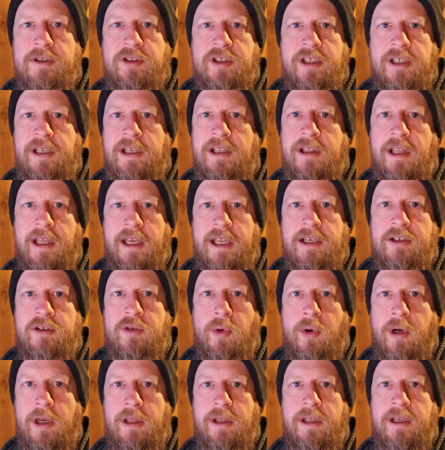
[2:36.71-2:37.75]
genie like
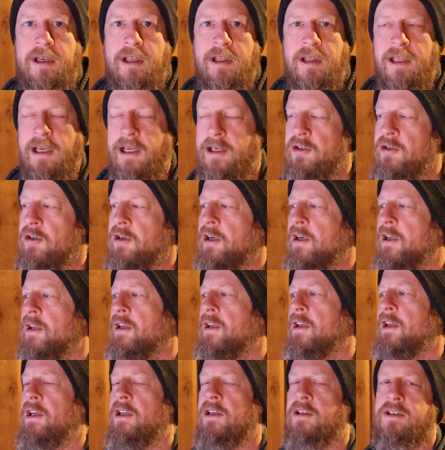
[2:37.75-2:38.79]
toilet, electric.
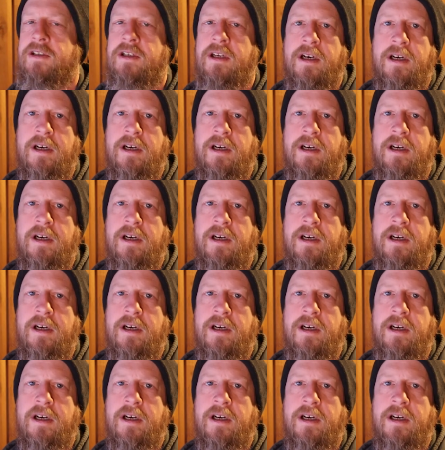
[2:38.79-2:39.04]
It